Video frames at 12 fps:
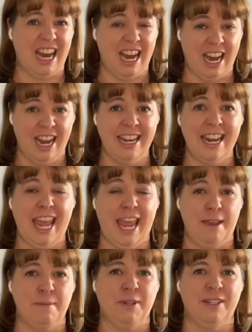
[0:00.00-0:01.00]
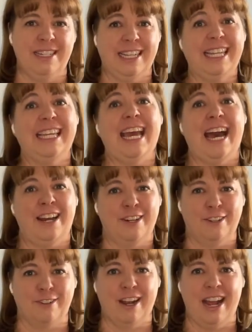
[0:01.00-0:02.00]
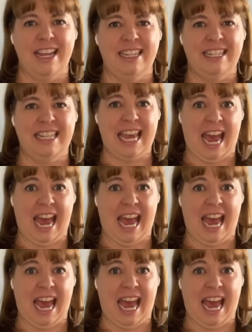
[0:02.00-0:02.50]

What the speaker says: unable to categorize the